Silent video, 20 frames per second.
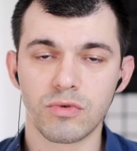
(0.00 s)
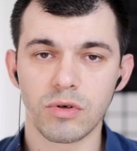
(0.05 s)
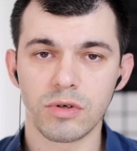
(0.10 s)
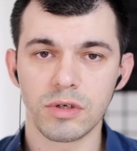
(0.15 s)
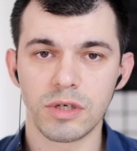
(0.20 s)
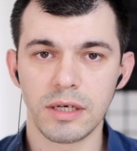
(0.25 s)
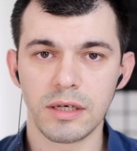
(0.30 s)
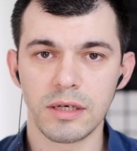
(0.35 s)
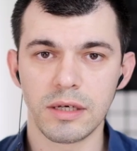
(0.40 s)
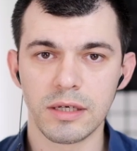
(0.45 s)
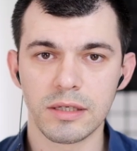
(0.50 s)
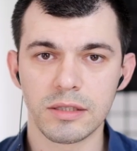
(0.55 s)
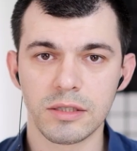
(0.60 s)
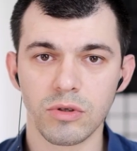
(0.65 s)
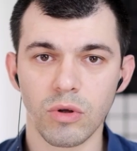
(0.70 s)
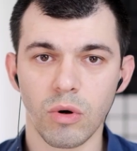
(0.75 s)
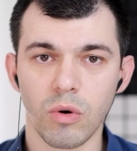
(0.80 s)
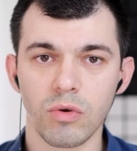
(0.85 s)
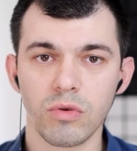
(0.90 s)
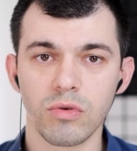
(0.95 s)
Turkey is
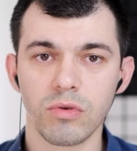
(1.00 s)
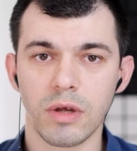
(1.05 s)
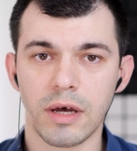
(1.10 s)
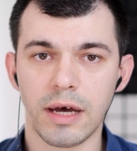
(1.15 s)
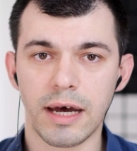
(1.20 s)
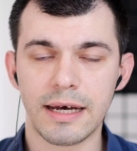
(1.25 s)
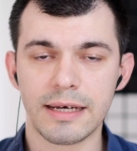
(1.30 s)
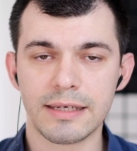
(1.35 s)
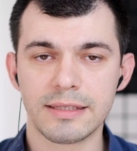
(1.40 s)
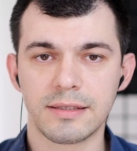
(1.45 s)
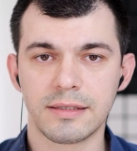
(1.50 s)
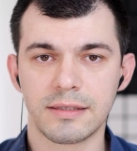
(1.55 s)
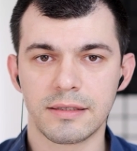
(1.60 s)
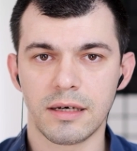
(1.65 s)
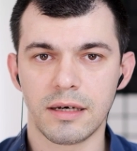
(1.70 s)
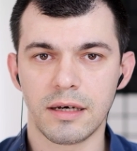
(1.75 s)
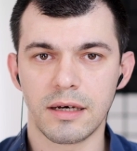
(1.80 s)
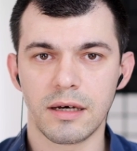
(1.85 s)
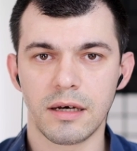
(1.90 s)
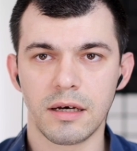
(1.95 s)
known as
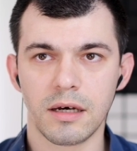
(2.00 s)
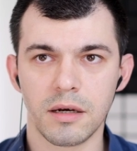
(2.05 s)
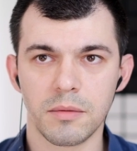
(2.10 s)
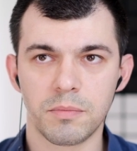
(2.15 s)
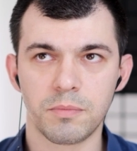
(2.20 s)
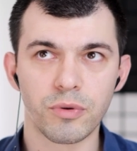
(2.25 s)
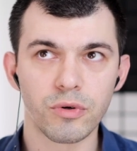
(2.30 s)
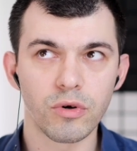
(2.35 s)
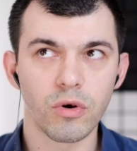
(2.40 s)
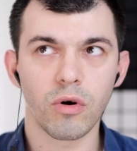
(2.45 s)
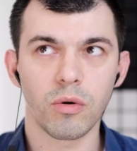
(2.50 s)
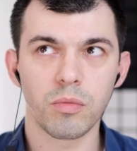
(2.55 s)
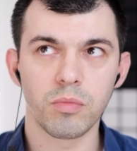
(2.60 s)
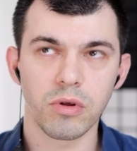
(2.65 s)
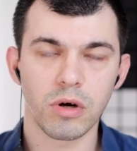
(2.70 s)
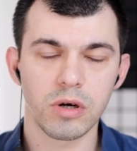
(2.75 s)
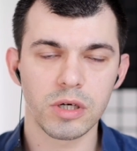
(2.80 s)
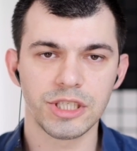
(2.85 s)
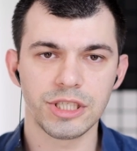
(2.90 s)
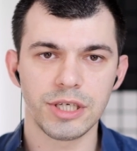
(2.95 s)
a pro
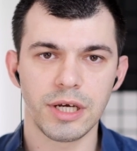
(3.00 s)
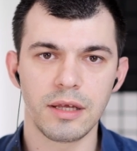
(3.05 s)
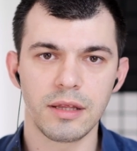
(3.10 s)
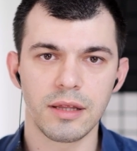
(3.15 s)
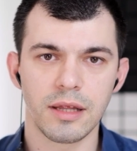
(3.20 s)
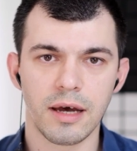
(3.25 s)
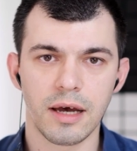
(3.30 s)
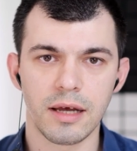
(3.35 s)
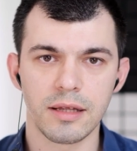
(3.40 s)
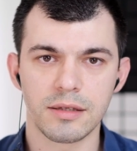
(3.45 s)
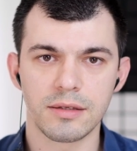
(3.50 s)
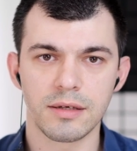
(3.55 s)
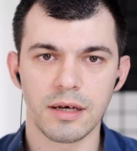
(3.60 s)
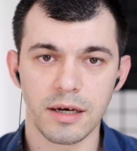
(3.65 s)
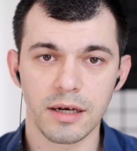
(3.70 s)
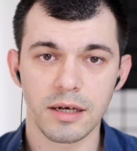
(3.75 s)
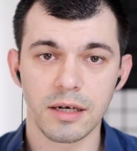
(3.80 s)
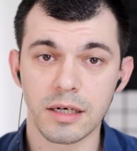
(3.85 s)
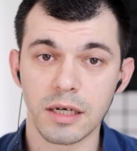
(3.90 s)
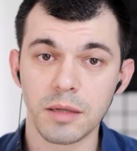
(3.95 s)
blockchain and
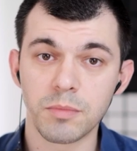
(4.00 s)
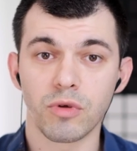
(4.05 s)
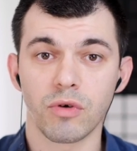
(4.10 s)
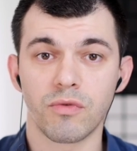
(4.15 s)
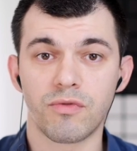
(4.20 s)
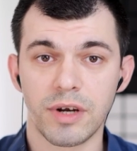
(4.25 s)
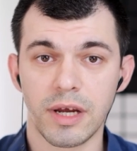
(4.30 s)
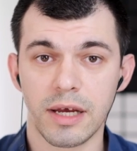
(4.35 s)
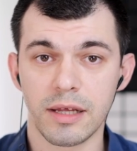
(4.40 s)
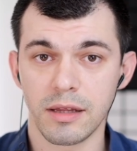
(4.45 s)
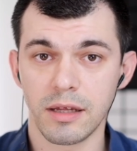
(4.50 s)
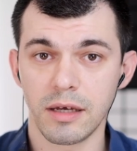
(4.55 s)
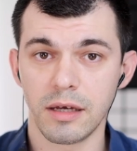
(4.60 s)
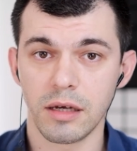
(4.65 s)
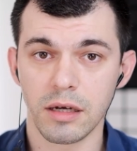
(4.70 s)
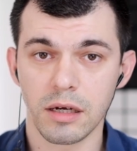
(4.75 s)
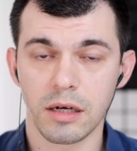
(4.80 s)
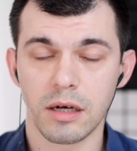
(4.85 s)
crypto friendly